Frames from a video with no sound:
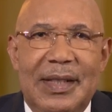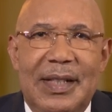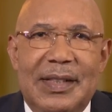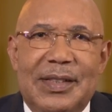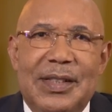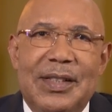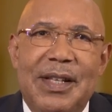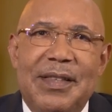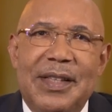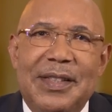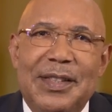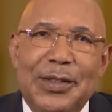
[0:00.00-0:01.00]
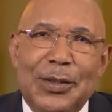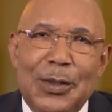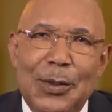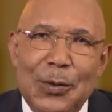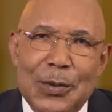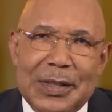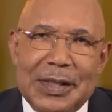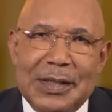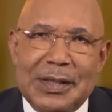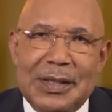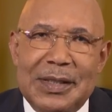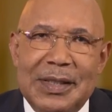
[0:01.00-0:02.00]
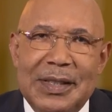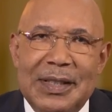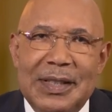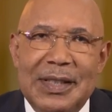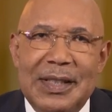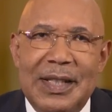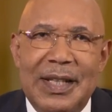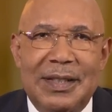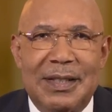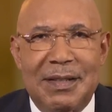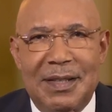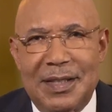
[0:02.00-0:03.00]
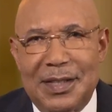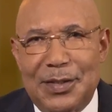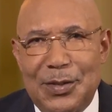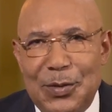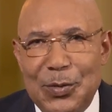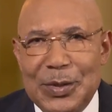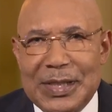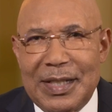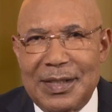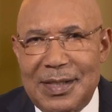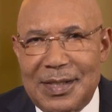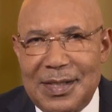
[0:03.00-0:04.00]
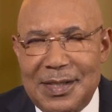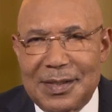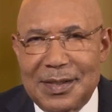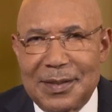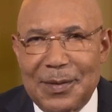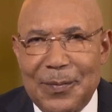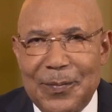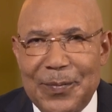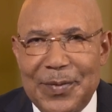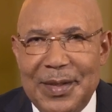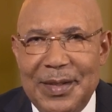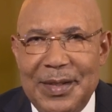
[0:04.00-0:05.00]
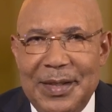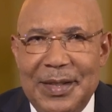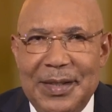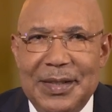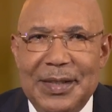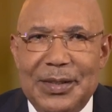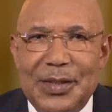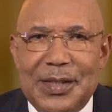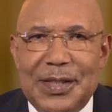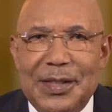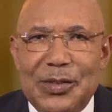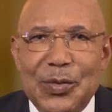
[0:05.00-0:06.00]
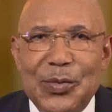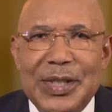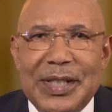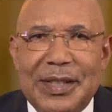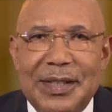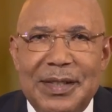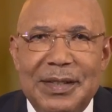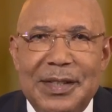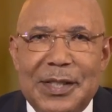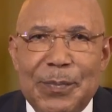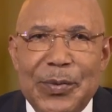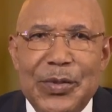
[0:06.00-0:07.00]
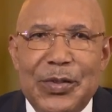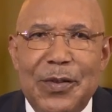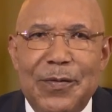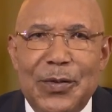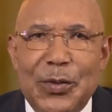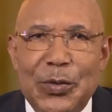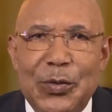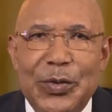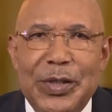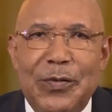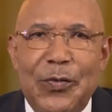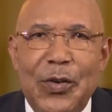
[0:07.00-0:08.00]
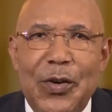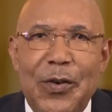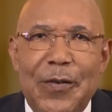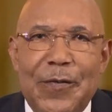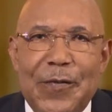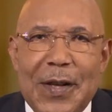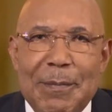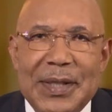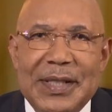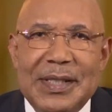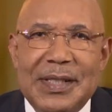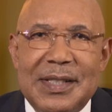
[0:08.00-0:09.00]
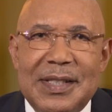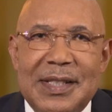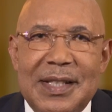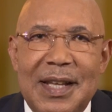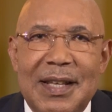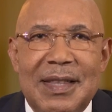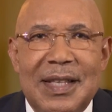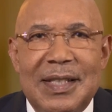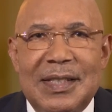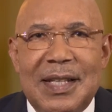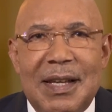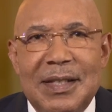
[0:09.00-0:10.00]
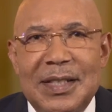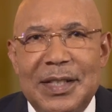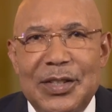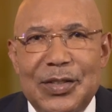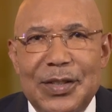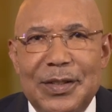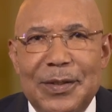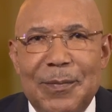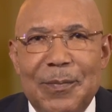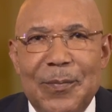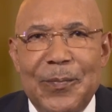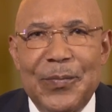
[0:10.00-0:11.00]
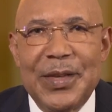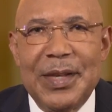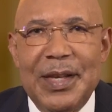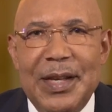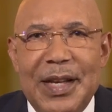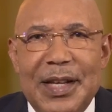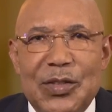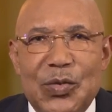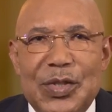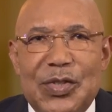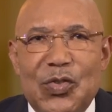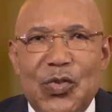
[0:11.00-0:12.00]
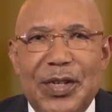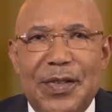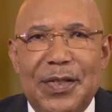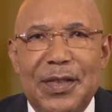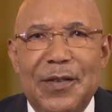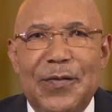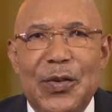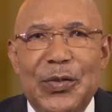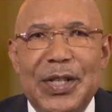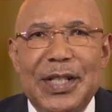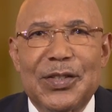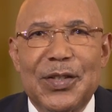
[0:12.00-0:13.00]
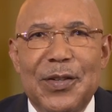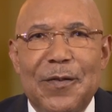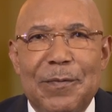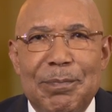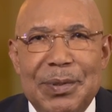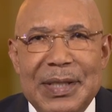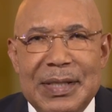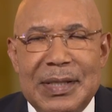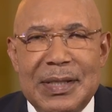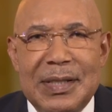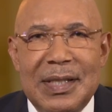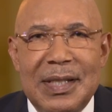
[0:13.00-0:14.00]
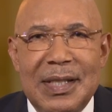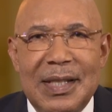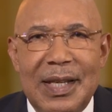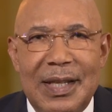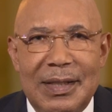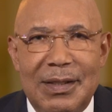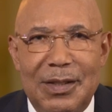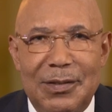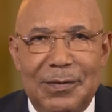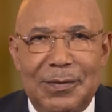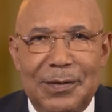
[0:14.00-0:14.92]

As another year closes, and in this Yuletide season, let us seek to rekindle the spirit of goodwill for our families and the entire nation as we strengthen the foundation of peace and love.